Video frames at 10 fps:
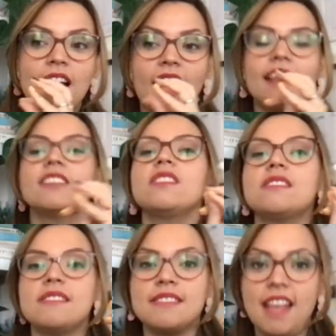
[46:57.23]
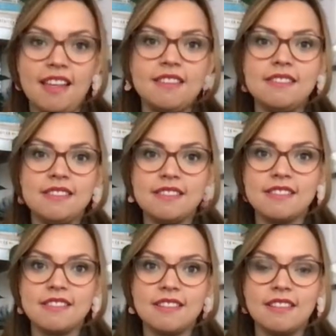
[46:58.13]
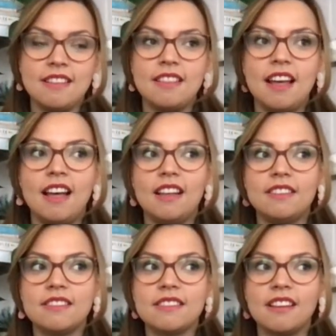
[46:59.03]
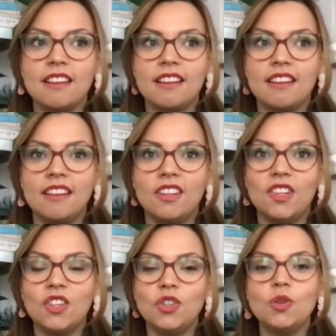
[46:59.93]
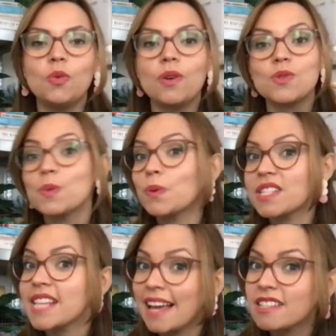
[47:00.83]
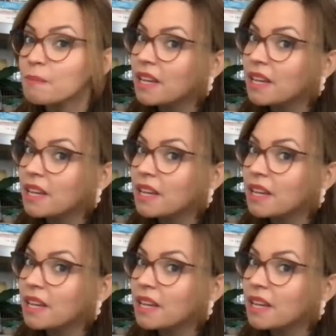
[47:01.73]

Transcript: I understand that you want to protect